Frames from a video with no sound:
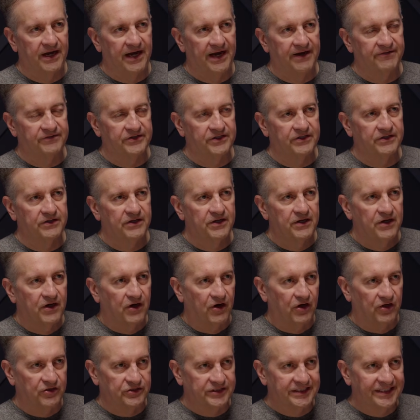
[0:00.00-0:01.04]
haven't
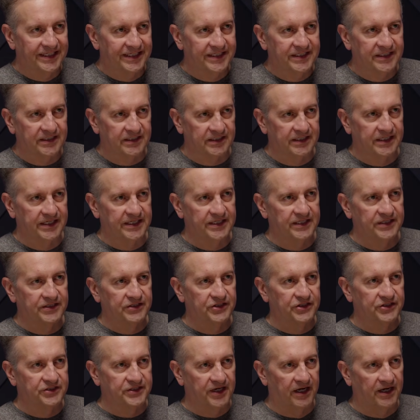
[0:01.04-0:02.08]

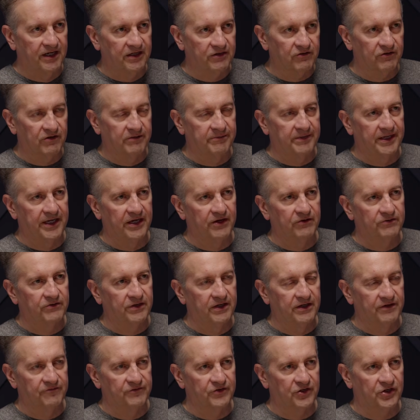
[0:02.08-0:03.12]
articulated the dollar amount
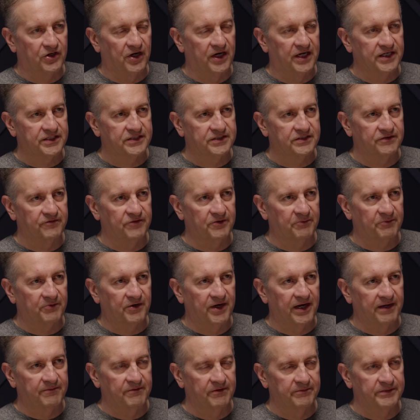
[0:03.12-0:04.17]
of the cost of the
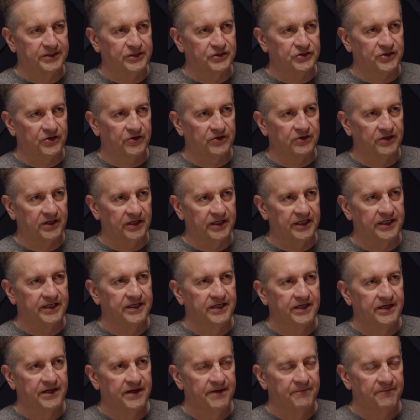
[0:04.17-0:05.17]
problem internally,